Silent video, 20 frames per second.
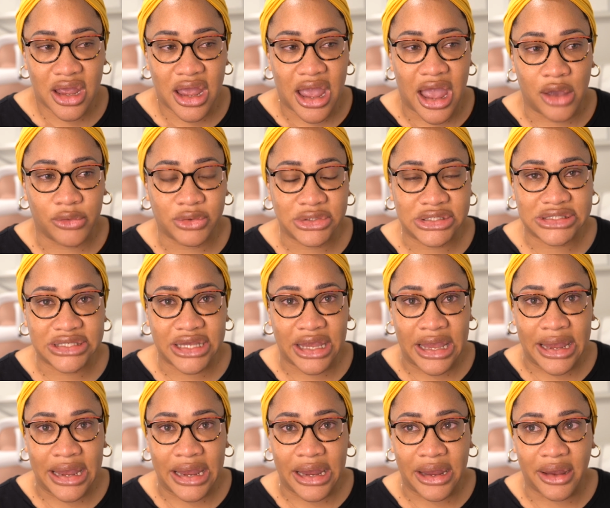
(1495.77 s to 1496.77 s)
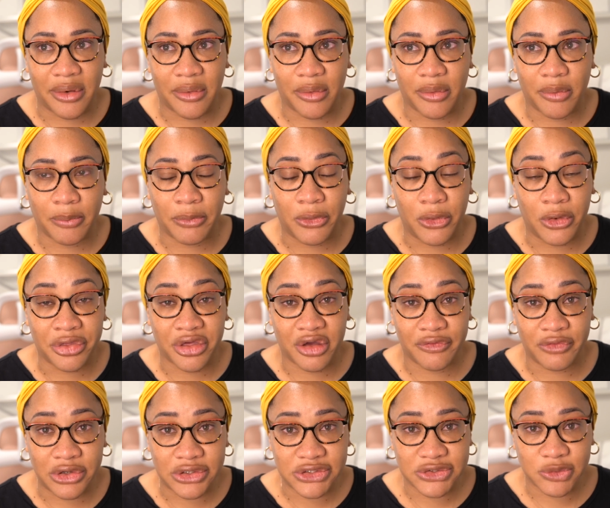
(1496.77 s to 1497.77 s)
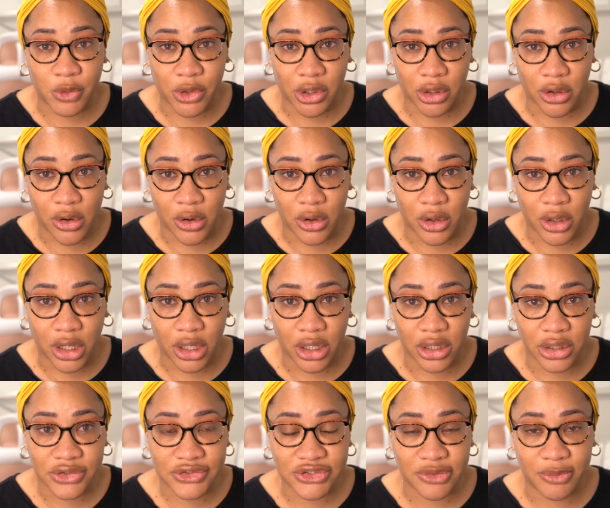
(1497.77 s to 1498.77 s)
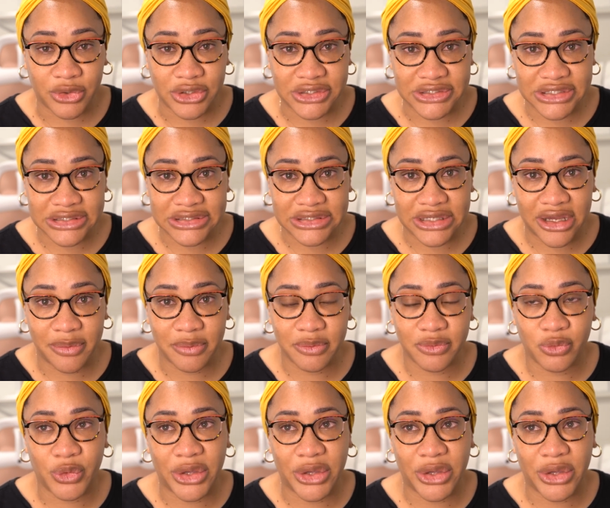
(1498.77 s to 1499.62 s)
I would say both of us were our support system.